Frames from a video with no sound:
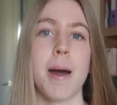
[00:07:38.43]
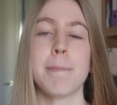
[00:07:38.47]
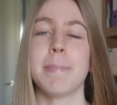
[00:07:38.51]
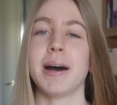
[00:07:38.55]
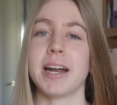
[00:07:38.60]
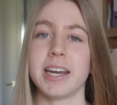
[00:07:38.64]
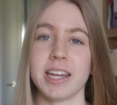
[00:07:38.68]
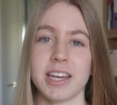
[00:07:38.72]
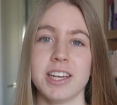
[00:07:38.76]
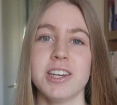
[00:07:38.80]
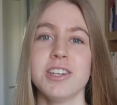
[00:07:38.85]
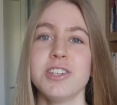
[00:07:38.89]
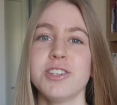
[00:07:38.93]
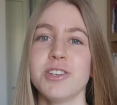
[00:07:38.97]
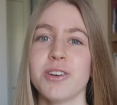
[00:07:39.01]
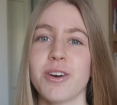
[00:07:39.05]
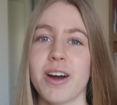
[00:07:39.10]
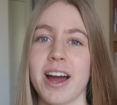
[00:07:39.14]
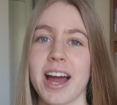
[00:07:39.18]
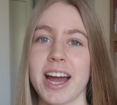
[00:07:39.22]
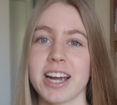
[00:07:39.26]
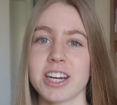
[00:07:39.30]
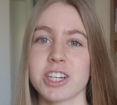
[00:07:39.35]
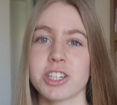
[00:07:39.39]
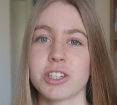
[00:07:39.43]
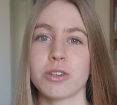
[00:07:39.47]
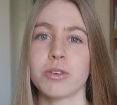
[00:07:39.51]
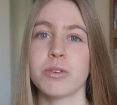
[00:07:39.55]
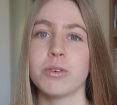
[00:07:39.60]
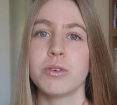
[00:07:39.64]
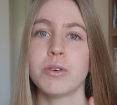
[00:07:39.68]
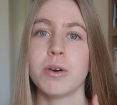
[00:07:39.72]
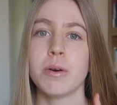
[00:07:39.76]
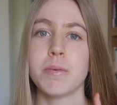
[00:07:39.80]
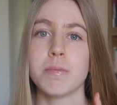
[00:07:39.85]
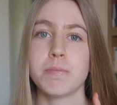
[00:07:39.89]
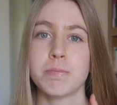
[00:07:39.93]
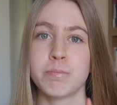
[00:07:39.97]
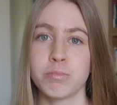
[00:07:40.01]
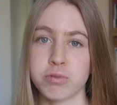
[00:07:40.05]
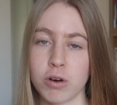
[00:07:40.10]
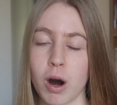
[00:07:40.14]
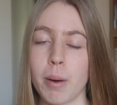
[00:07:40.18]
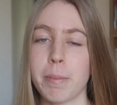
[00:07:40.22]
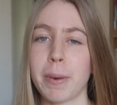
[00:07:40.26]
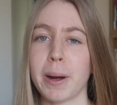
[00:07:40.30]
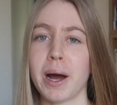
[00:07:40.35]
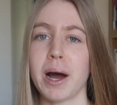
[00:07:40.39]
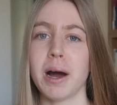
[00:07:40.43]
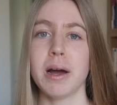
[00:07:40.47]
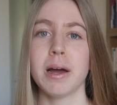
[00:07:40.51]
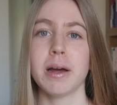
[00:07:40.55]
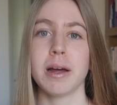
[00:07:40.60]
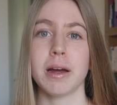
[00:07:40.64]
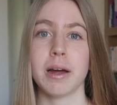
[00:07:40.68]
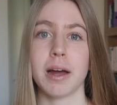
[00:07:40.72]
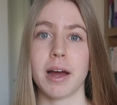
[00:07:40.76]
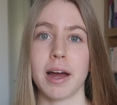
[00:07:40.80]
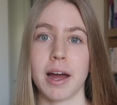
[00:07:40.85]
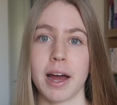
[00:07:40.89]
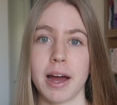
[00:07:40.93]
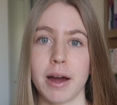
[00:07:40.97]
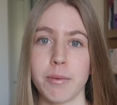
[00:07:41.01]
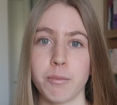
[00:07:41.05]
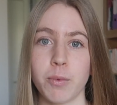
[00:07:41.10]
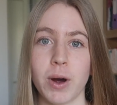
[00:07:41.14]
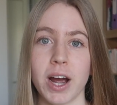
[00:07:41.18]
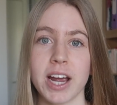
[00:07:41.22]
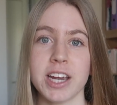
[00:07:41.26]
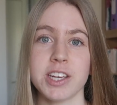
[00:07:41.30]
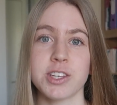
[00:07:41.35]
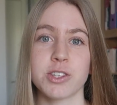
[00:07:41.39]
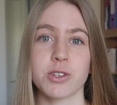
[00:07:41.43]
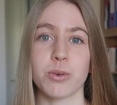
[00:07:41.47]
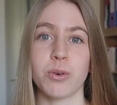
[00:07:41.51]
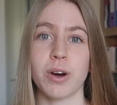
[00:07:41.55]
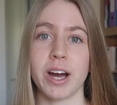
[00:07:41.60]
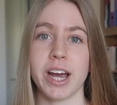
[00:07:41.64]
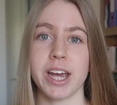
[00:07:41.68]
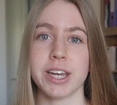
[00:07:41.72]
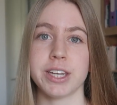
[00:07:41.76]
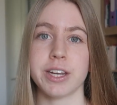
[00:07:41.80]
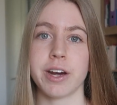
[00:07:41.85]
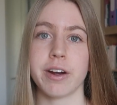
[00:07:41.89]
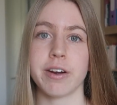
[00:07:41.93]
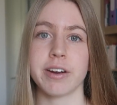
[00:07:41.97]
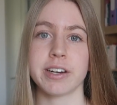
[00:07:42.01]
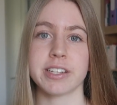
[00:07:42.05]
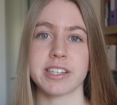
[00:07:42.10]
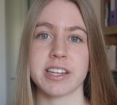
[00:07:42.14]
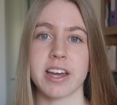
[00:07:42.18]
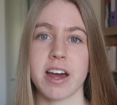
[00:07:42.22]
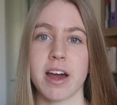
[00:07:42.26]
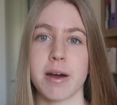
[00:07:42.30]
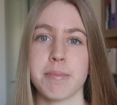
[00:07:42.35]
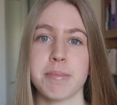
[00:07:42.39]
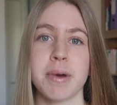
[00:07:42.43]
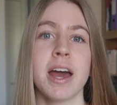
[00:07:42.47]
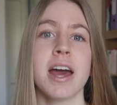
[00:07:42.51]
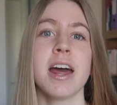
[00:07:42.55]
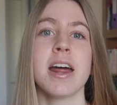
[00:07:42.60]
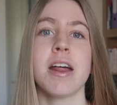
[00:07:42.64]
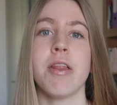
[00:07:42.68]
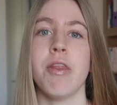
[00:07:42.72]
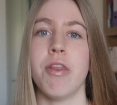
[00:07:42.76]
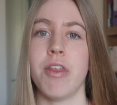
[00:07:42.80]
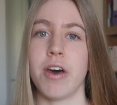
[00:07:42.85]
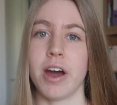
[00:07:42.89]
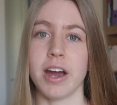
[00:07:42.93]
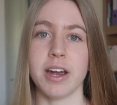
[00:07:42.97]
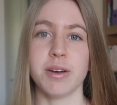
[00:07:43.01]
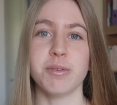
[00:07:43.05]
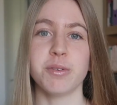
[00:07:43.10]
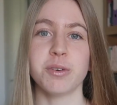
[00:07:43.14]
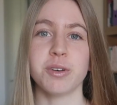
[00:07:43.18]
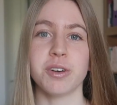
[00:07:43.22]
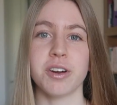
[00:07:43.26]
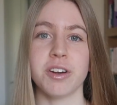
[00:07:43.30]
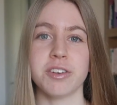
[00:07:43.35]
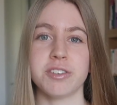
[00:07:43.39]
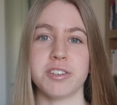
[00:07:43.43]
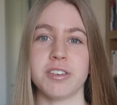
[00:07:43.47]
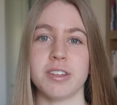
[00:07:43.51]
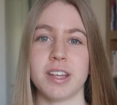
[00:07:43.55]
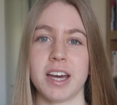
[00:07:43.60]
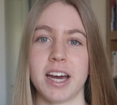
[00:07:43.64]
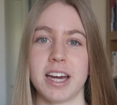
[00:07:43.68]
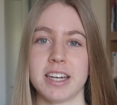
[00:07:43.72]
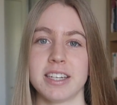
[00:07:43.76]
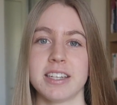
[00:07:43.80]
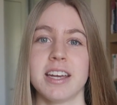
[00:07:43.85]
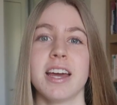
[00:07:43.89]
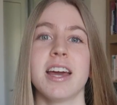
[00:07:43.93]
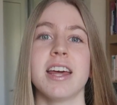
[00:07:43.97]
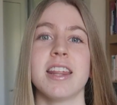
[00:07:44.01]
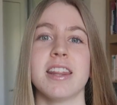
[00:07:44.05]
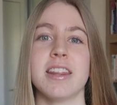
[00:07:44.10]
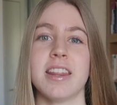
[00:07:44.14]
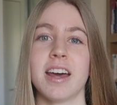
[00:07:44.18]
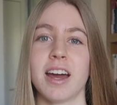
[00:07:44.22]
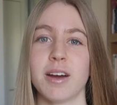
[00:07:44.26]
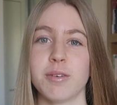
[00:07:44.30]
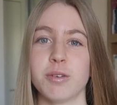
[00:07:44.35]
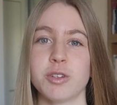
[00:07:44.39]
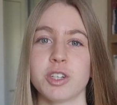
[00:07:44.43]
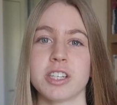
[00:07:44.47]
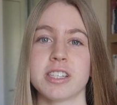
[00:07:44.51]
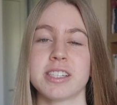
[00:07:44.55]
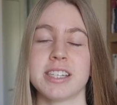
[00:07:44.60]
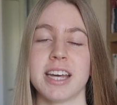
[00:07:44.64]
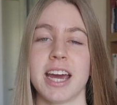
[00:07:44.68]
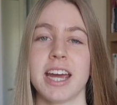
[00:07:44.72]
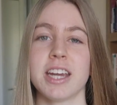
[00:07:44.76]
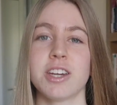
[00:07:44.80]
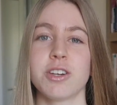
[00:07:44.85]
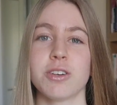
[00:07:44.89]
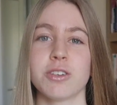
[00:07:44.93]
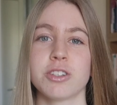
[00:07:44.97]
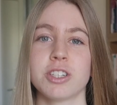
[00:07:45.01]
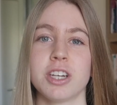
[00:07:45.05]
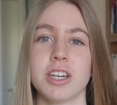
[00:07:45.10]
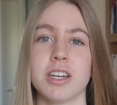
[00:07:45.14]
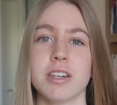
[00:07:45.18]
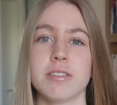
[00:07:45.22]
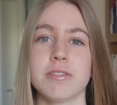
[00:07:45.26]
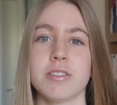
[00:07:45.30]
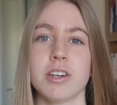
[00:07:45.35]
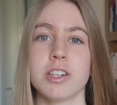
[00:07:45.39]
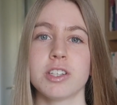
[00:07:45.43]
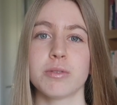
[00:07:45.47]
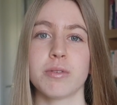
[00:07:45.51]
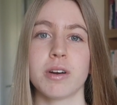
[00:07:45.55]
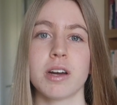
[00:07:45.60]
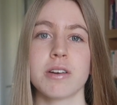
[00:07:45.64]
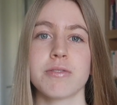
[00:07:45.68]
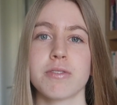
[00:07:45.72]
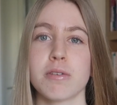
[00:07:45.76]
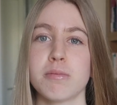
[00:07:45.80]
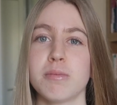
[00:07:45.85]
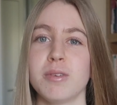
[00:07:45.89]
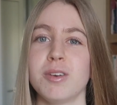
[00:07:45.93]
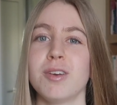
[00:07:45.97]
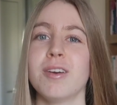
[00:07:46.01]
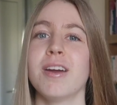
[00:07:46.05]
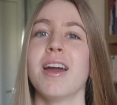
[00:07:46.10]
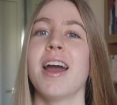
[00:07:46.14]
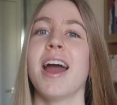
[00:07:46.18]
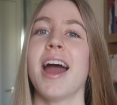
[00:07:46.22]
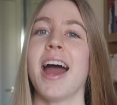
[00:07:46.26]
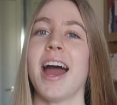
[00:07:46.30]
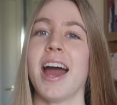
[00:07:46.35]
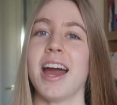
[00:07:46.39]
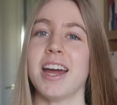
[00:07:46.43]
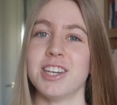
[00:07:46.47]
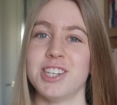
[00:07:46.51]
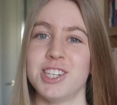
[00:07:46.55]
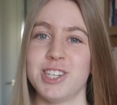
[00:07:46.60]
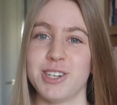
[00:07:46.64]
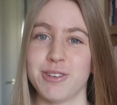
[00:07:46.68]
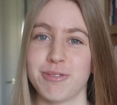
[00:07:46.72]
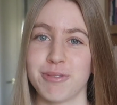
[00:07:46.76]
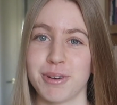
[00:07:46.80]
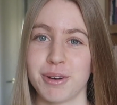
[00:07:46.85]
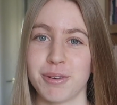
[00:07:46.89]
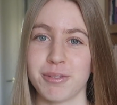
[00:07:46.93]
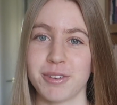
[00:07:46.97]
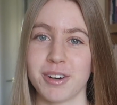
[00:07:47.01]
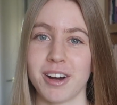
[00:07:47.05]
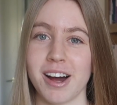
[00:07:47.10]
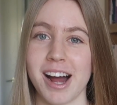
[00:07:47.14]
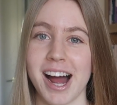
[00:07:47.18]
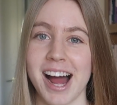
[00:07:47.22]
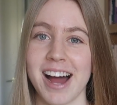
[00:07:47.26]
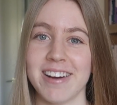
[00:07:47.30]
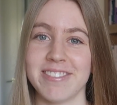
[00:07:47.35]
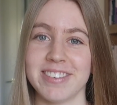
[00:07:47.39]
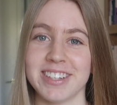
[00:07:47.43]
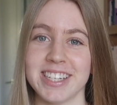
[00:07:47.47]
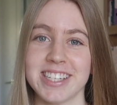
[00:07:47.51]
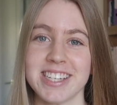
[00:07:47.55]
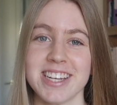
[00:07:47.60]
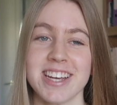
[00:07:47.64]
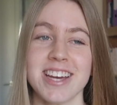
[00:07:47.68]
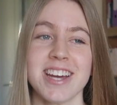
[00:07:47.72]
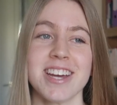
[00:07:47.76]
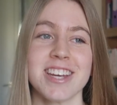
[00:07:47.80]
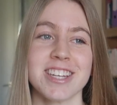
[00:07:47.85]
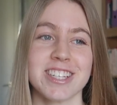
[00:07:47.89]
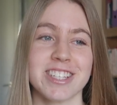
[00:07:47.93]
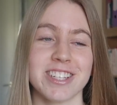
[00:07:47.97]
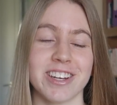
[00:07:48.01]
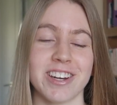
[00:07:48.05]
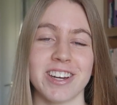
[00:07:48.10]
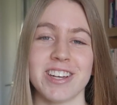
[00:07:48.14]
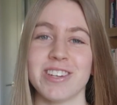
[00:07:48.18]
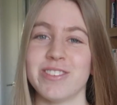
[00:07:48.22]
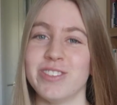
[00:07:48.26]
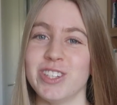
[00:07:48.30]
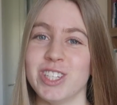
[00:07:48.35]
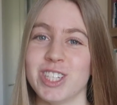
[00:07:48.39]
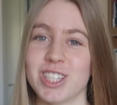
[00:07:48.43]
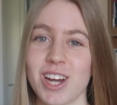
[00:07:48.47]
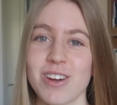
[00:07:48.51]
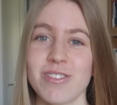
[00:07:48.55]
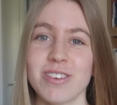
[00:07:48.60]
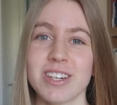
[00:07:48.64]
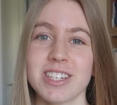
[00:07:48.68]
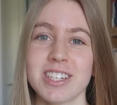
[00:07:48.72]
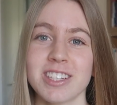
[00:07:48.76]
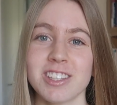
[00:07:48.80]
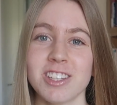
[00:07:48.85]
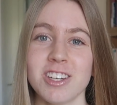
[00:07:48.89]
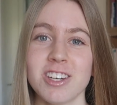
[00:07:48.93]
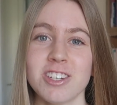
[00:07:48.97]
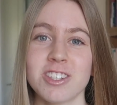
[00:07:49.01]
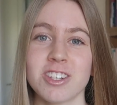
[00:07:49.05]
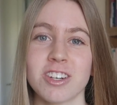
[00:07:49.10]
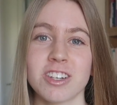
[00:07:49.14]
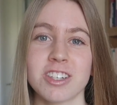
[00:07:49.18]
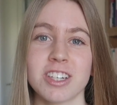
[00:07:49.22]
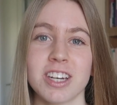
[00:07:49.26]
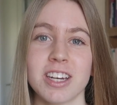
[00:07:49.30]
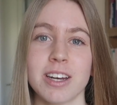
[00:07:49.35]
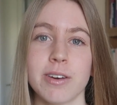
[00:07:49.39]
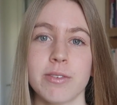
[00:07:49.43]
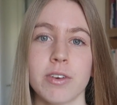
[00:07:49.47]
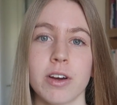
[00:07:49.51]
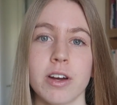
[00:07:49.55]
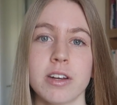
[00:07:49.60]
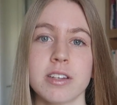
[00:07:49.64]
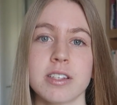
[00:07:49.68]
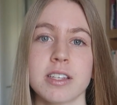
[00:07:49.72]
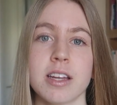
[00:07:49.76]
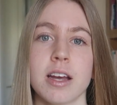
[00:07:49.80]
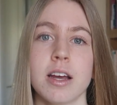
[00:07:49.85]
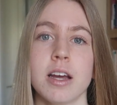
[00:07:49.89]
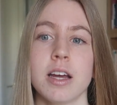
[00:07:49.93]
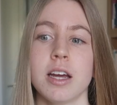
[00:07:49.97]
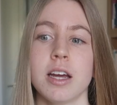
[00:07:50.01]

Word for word: But in your actual proper WACE or ATAR exam, they will not do that. They will just take your sheet of notes away from you and you will not have it. So if you don't want to lose your sheet of notes,